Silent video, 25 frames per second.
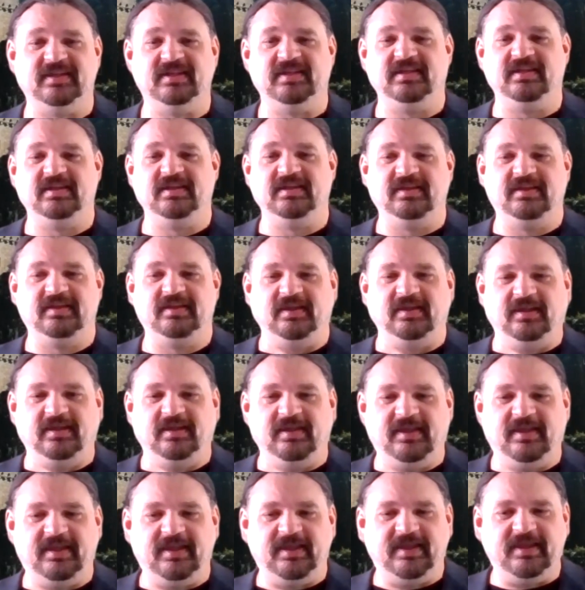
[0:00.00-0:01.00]

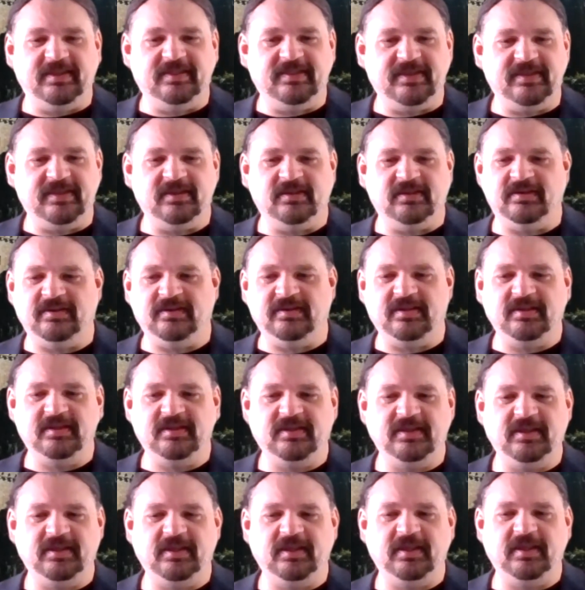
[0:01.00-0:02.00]
and then
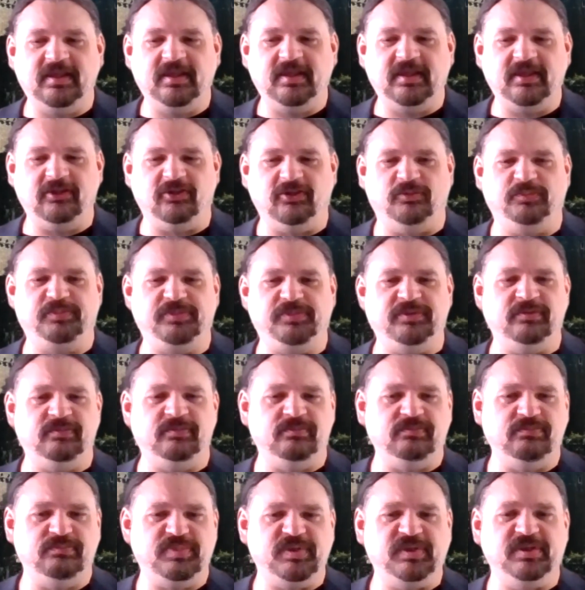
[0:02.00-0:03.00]
help
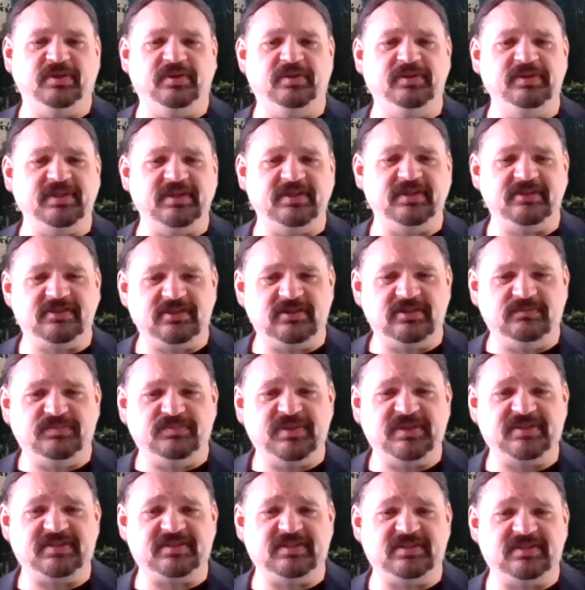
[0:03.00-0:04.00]
them build into the
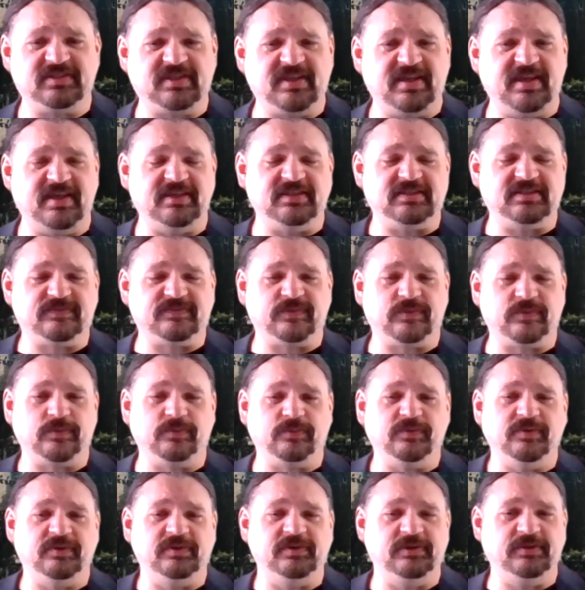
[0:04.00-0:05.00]
business case for the
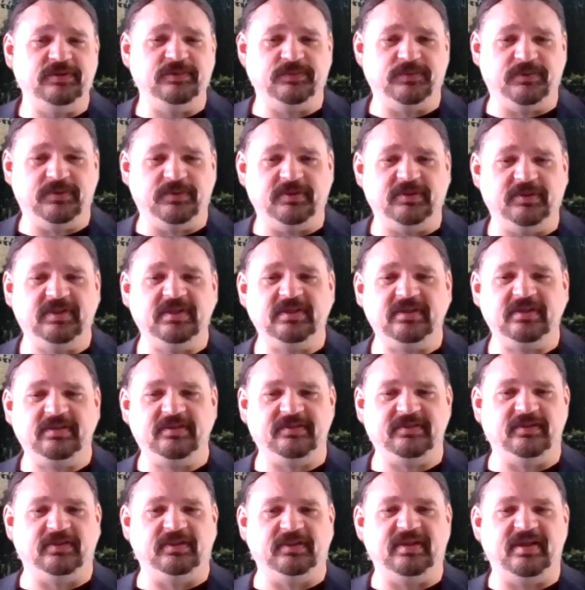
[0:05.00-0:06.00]
renewal
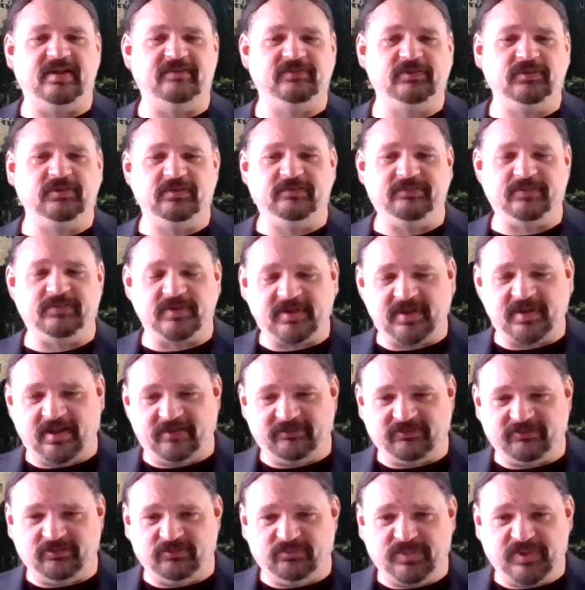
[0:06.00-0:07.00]
the level of
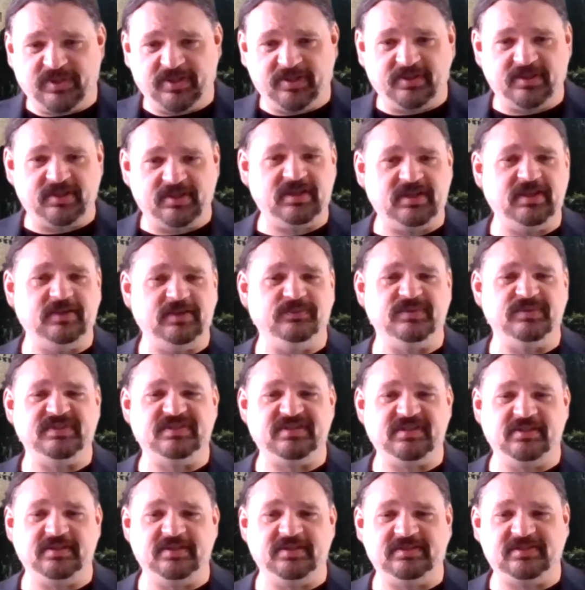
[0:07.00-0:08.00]
recoverability,
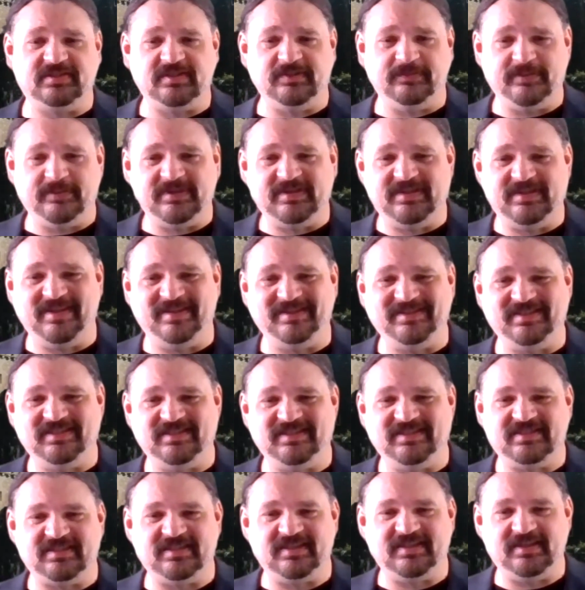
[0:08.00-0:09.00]
resiliency,
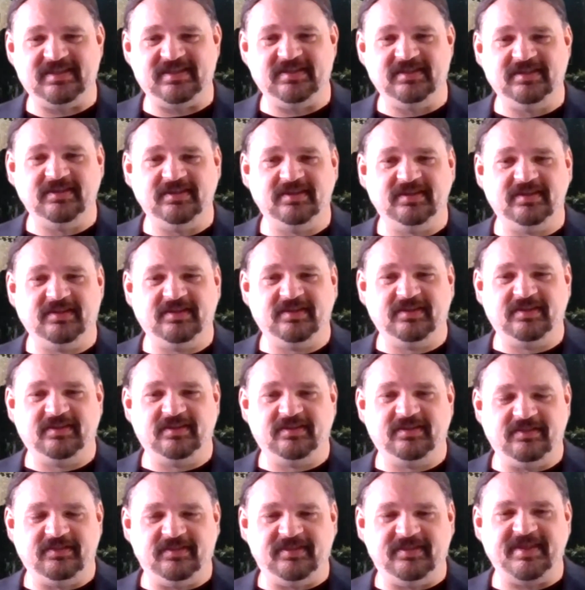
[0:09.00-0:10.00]
redundancy
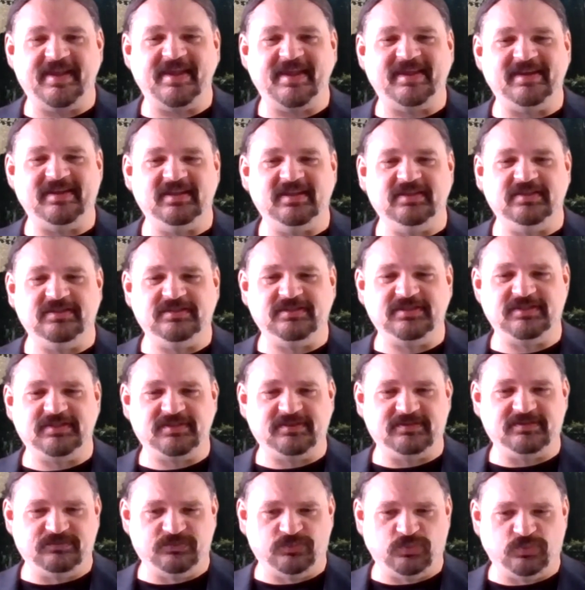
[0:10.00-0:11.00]
that is
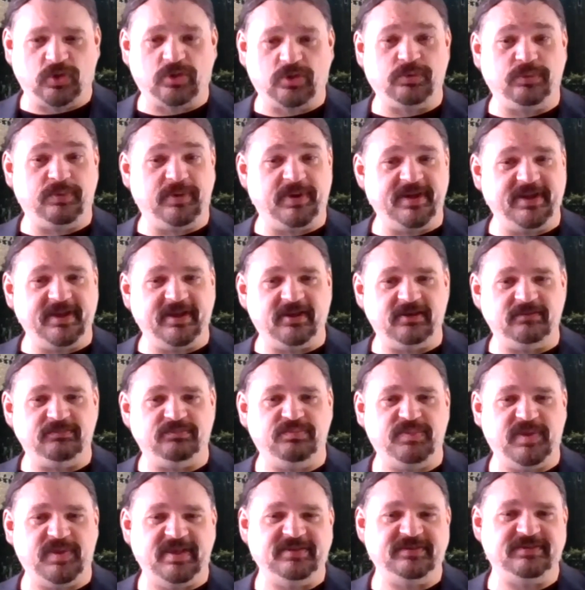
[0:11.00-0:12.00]
required
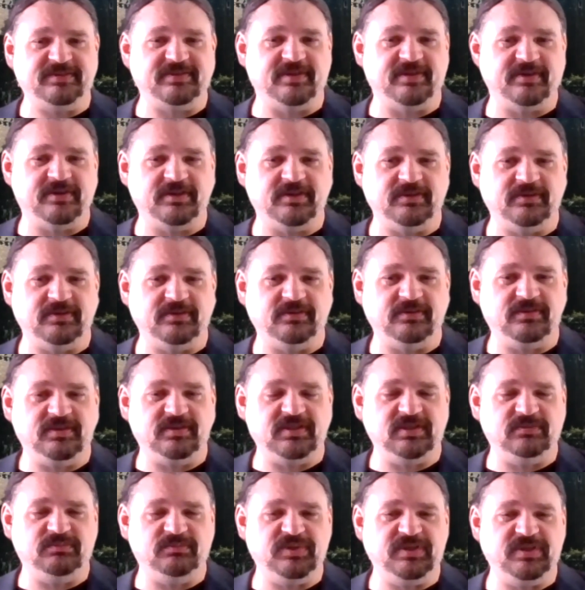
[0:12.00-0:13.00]
based on
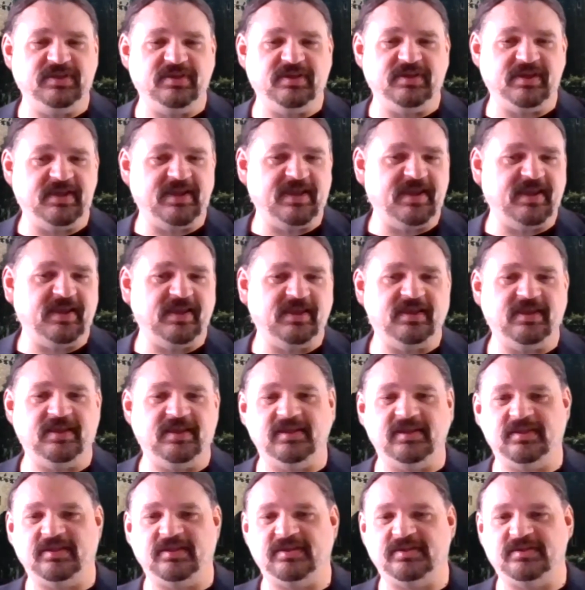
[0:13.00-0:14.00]
the BIA
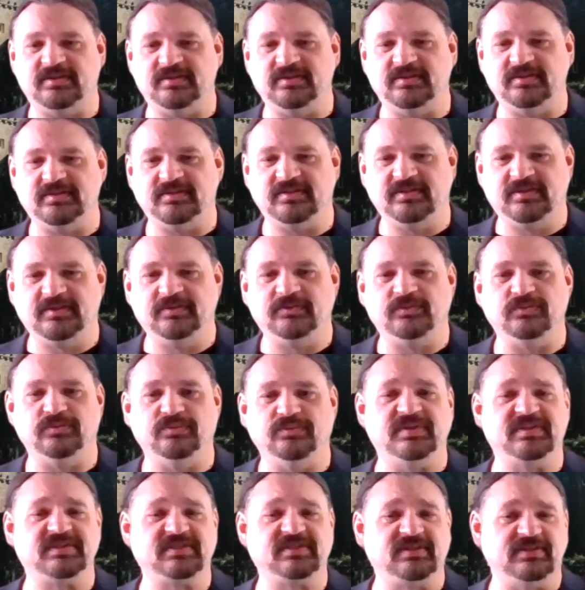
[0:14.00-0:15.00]
and
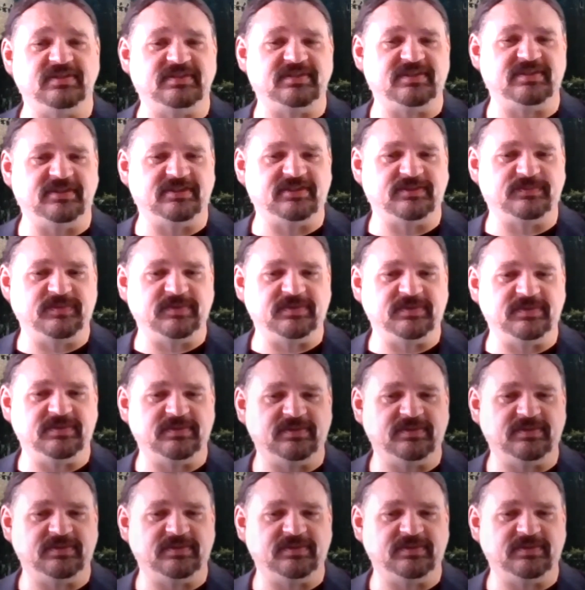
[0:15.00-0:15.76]
risk assessments.